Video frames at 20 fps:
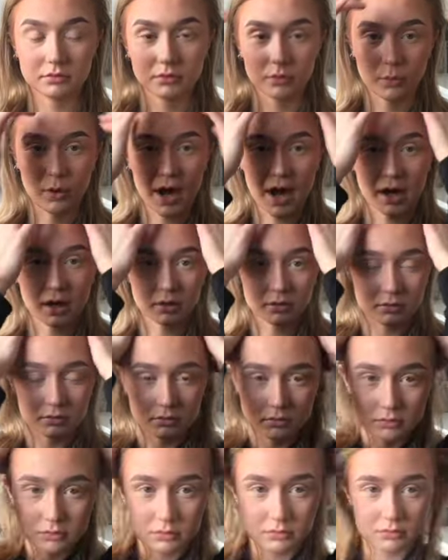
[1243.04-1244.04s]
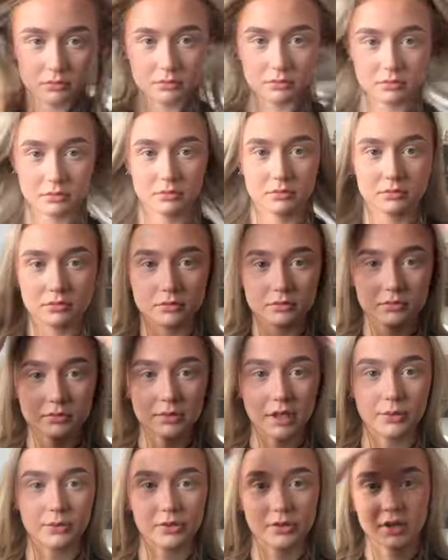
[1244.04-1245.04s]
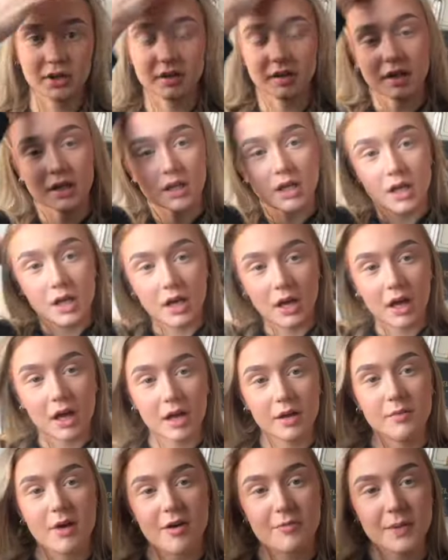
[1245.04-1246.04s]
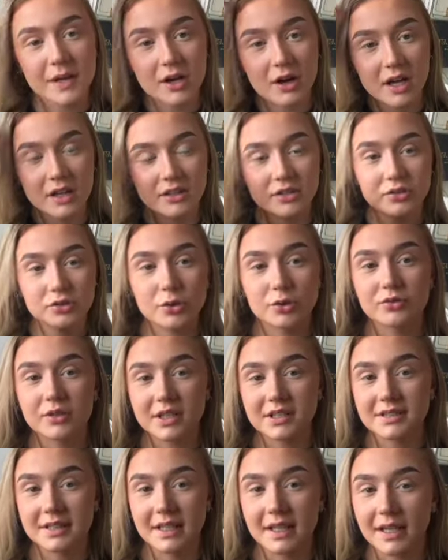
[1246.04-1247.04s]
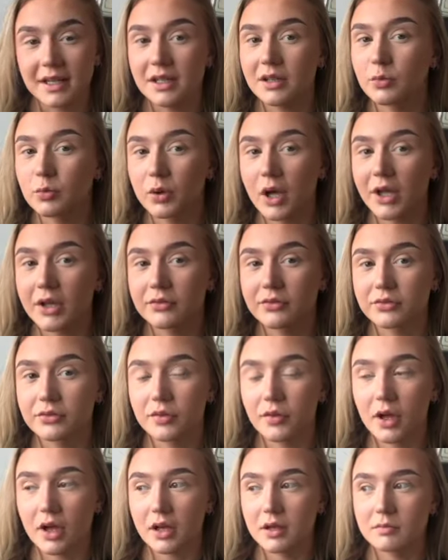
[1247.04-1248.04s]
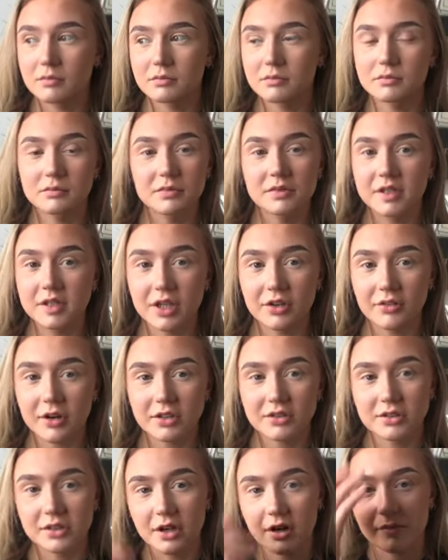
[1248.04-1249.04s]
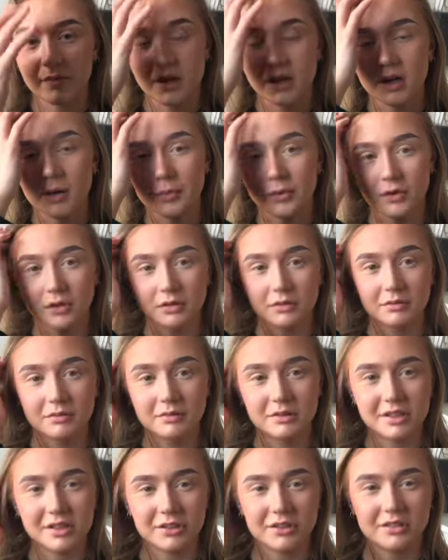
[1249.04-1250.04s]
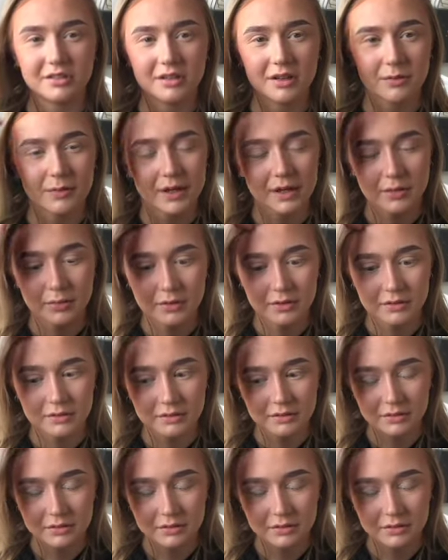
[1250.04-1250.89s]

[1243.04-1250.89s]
Wow, that was crazy. Um, I've been going to school recently with zero to no makeup on. Zero to no makeup on?